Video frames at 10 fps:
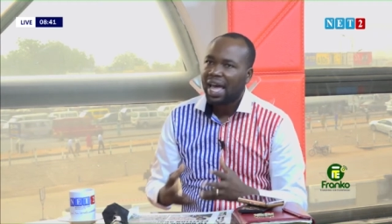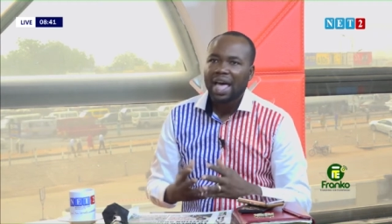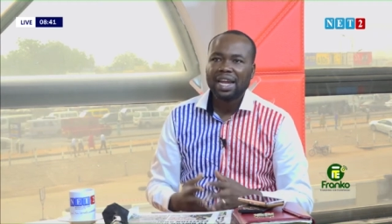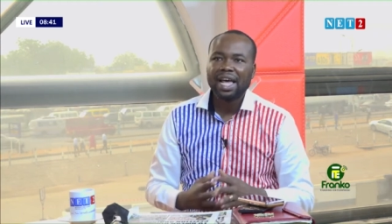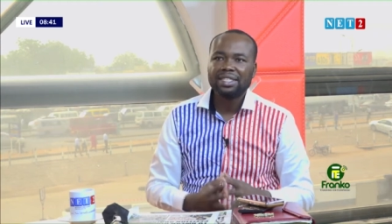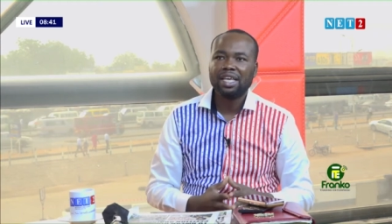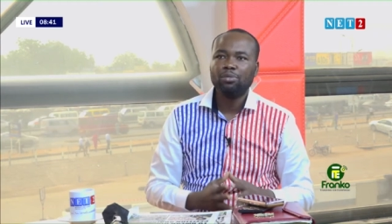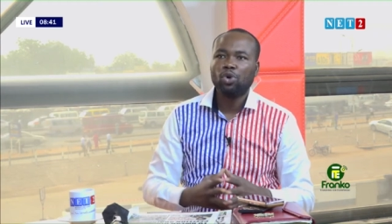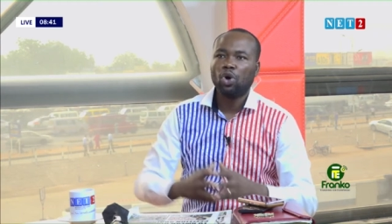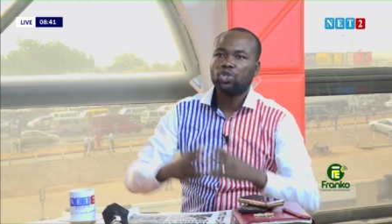And I said,
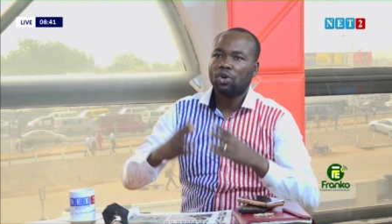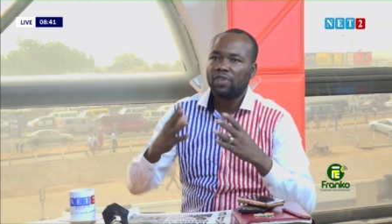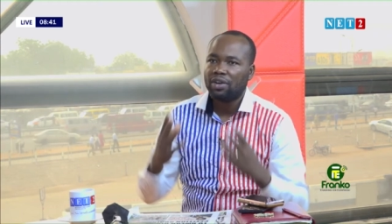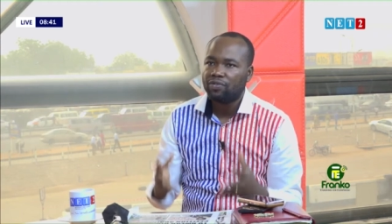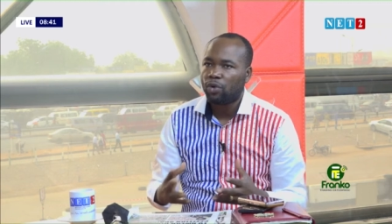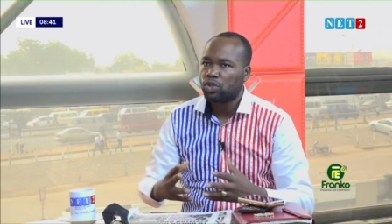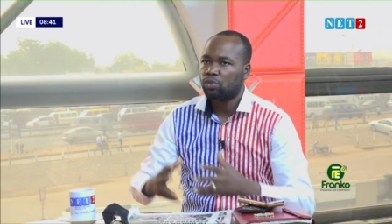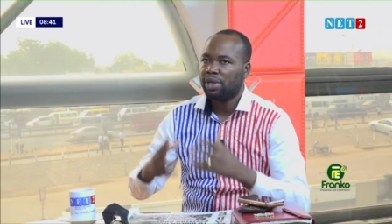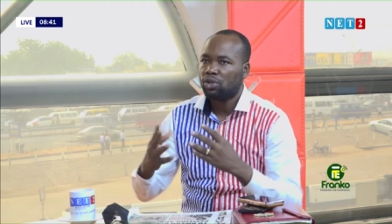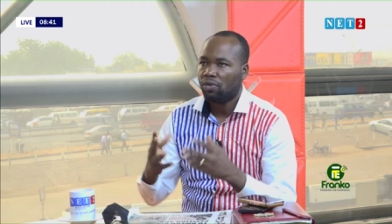because of the
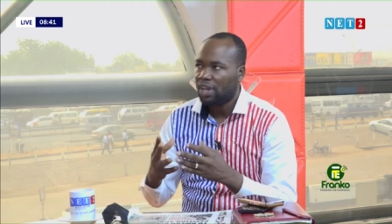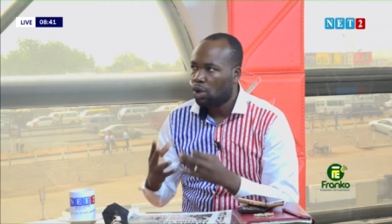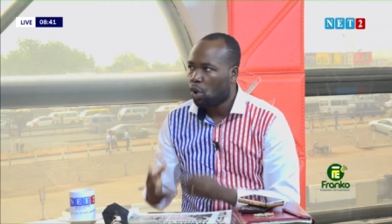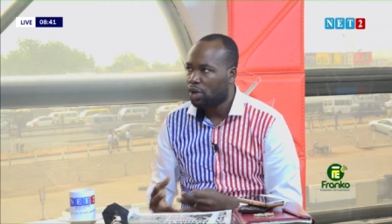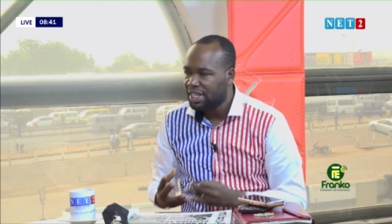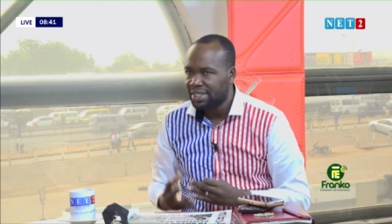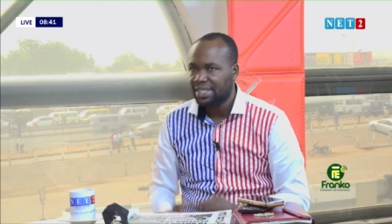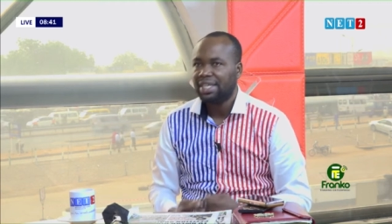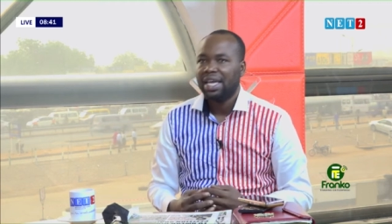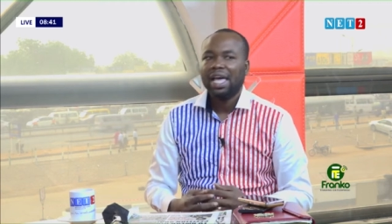enforcement of the law,
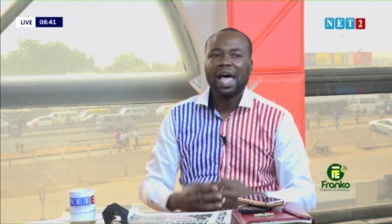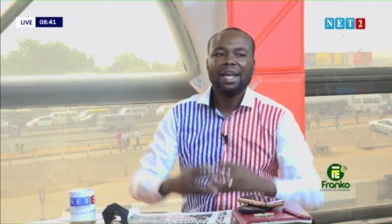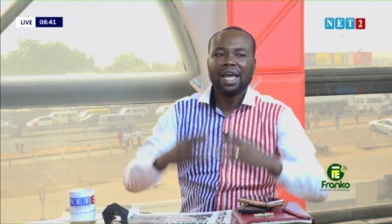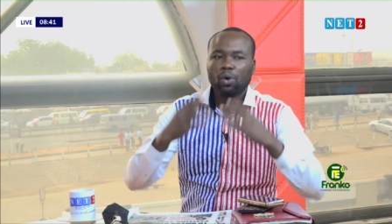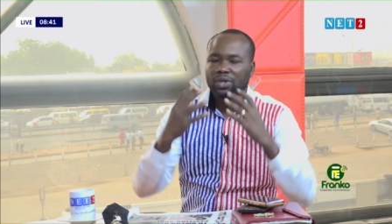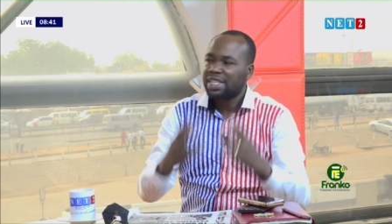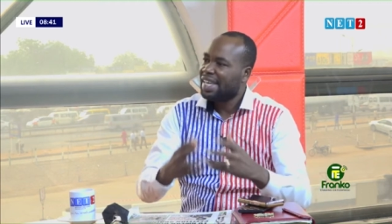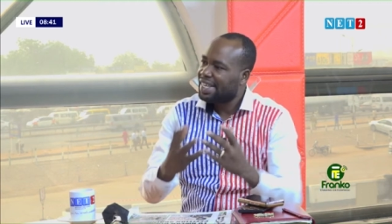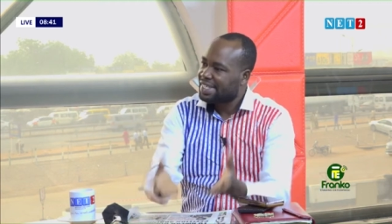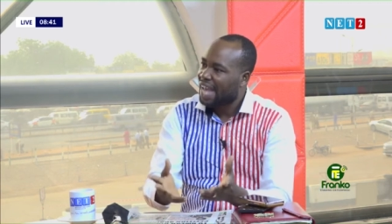and I was say,
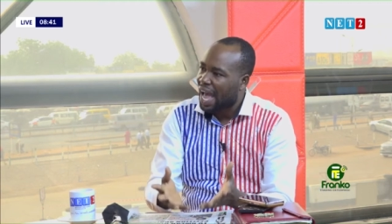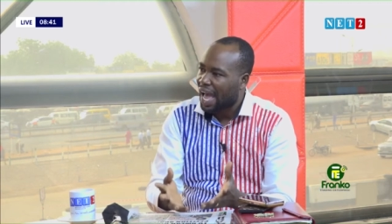yes, sir.